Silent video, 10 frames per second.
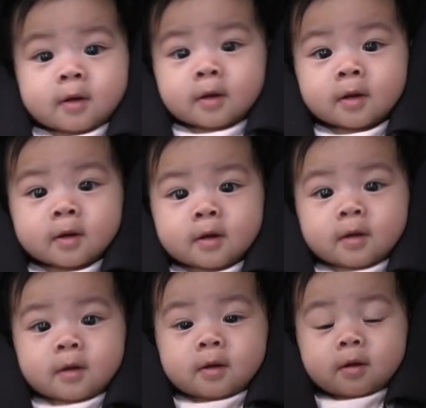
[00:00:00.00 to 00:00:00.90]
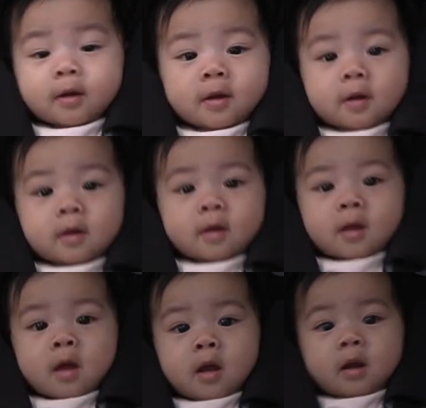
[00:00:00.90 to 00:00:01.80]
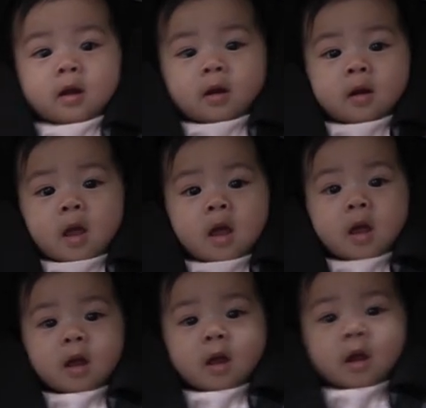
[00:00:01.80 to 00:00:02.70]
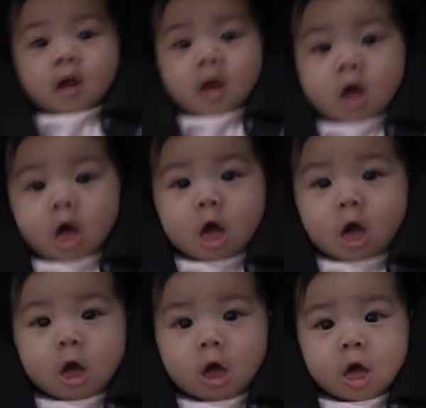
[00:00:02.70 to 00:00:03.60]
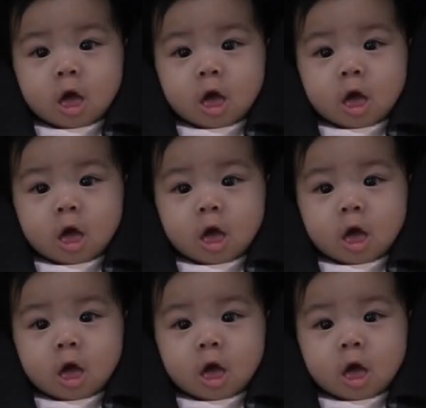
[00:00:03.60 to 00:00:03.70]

fan destination, I'm the strolling, doing the strolling work,